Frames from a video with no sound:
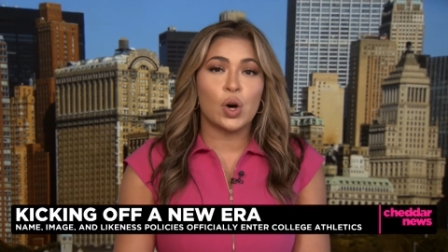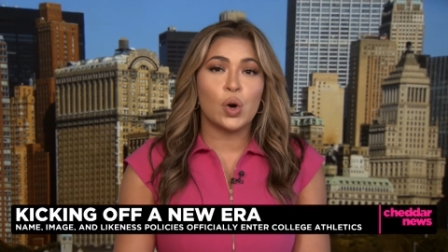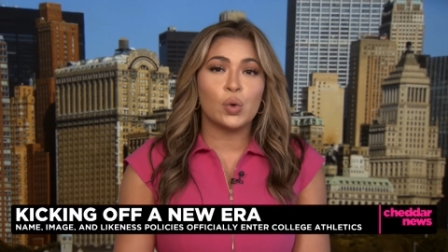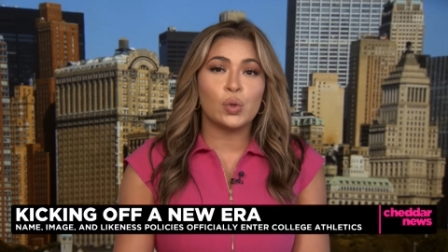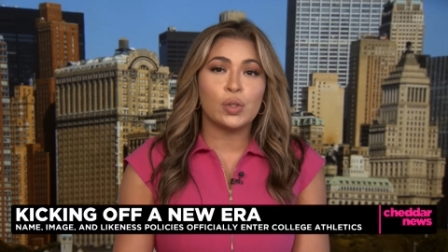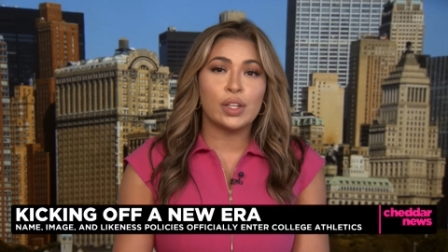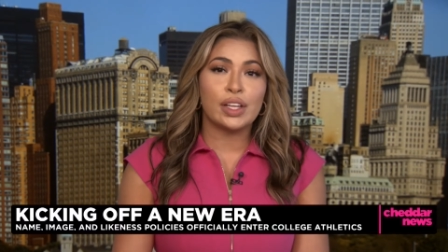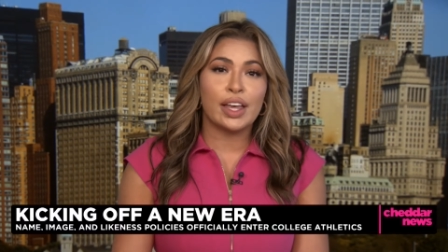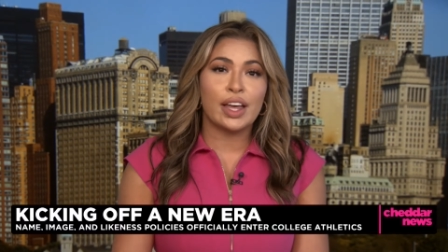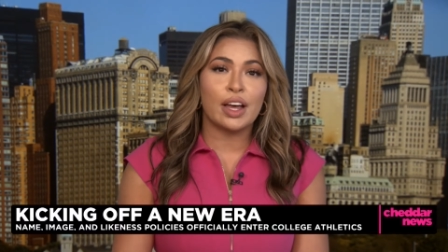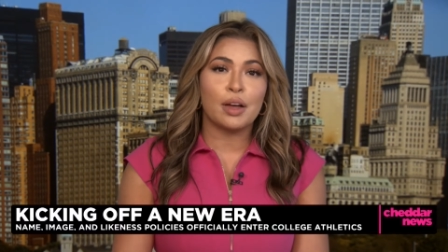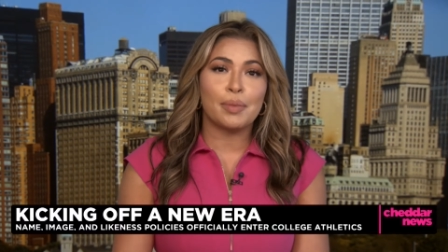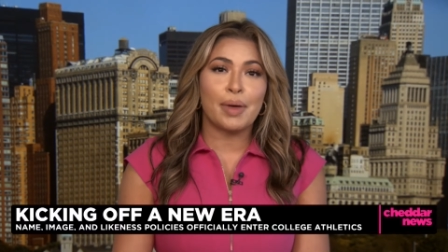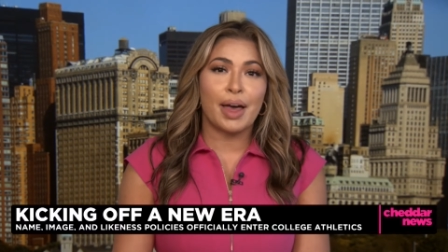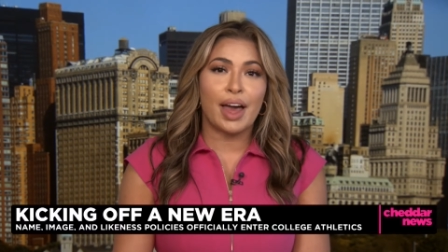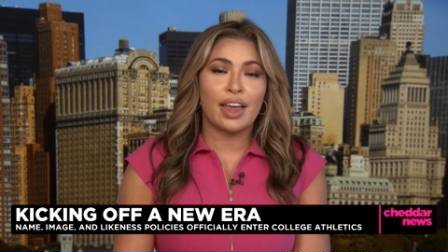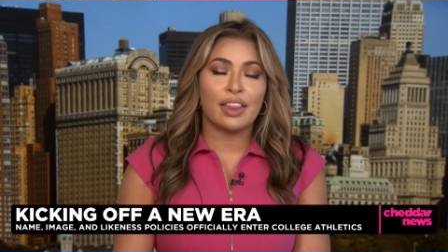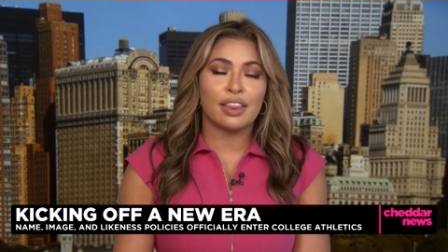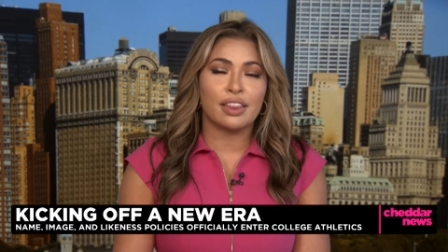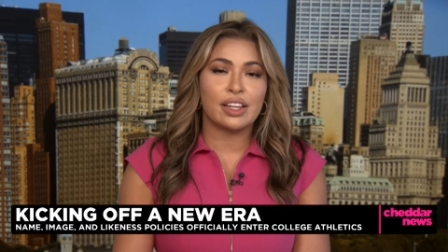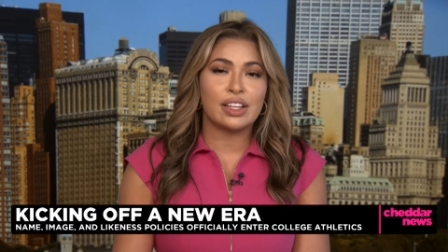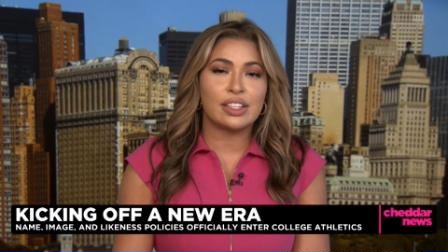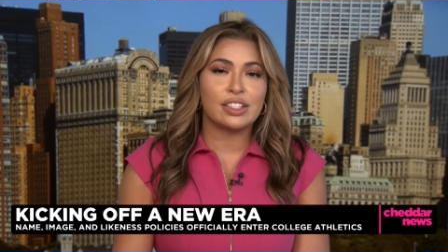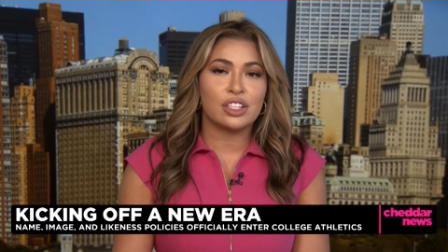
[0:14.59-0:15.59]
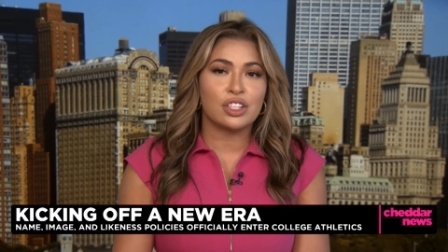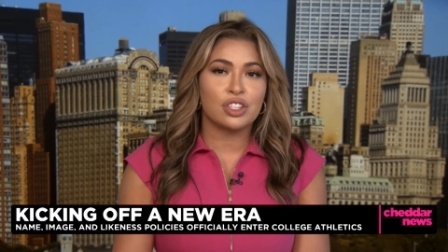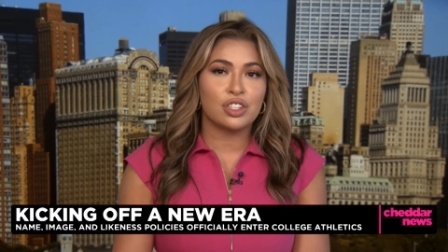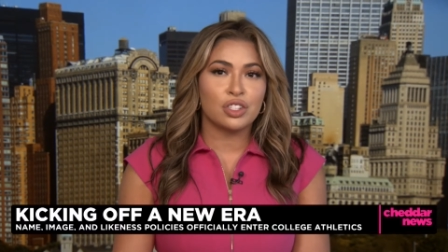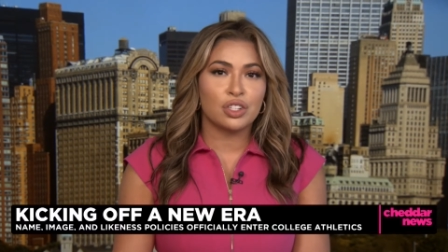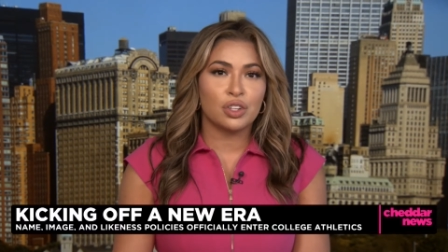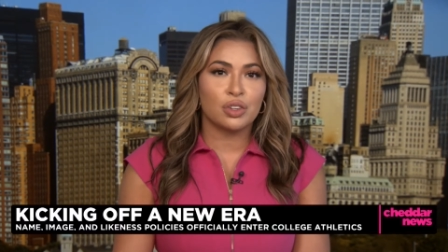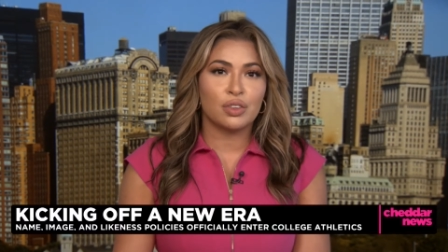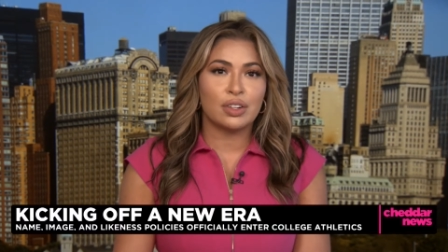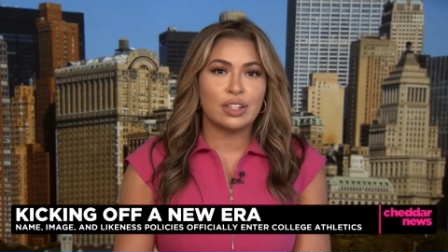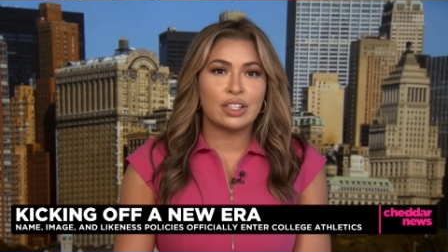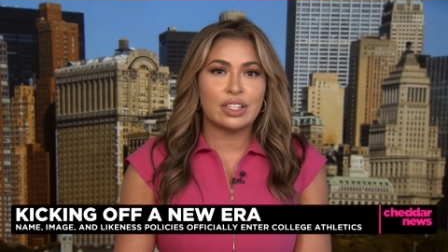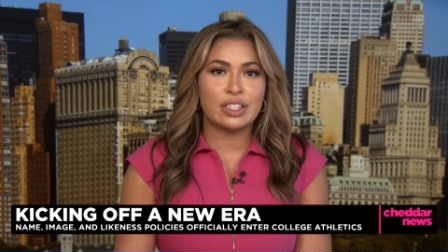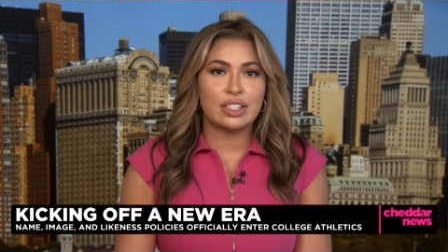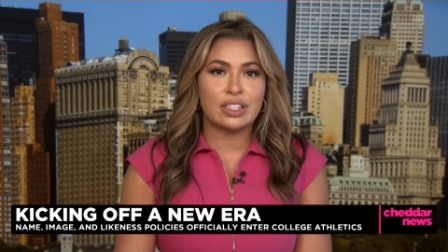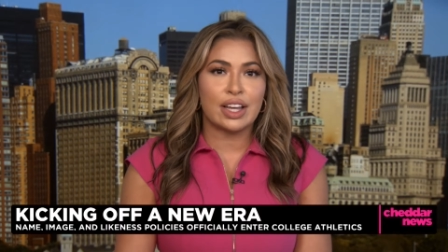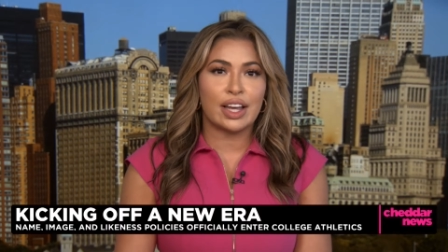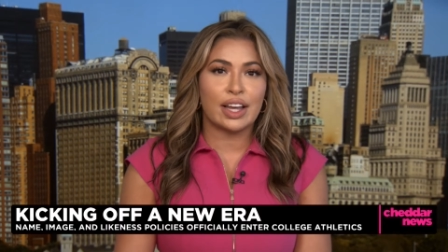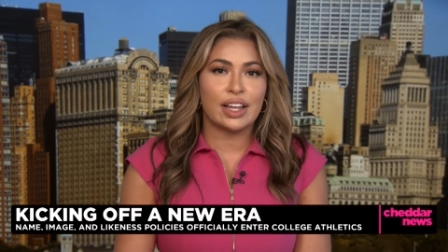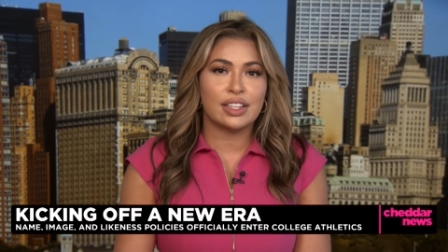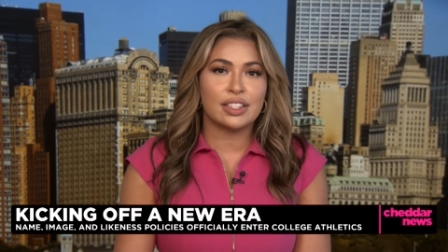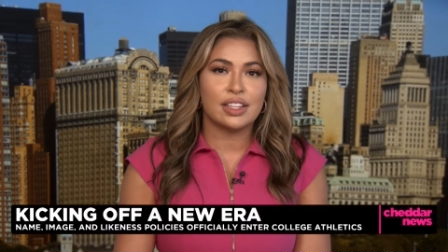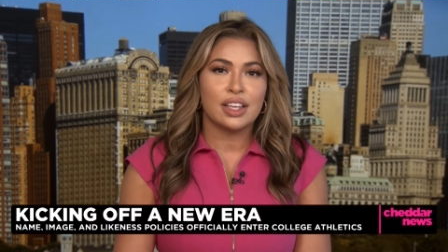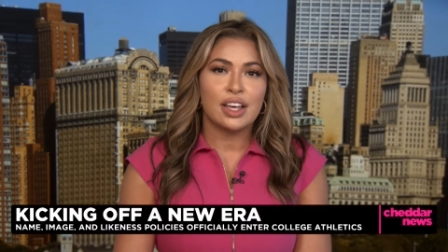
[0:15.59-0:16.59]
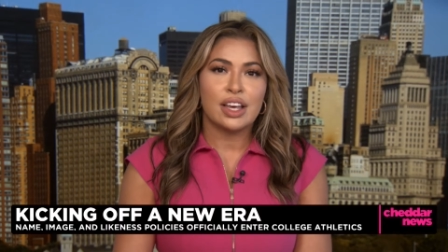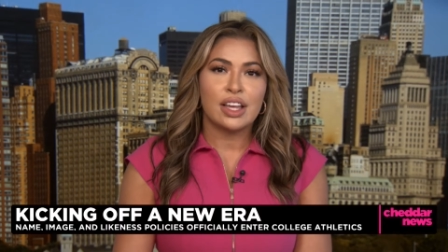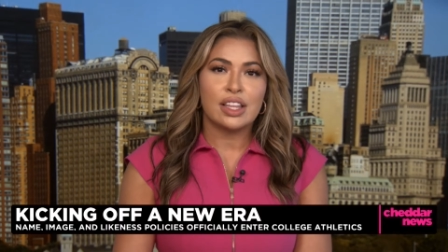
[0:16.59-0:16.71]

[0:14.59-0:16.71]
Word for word: only help athletes in certain states,